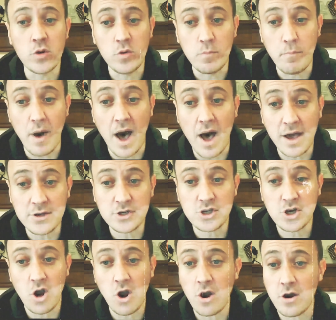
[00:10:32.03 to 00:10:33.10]
to
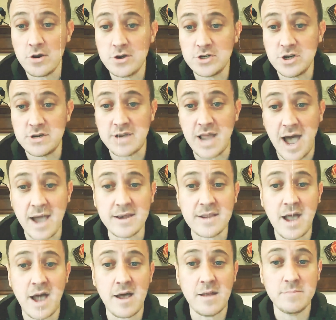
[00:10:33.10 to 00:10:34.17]

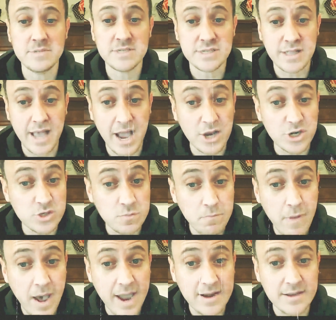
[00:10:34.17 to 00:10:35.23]

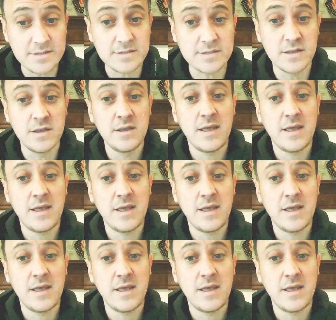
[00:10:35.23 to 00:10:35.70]
boncharge.com/Midas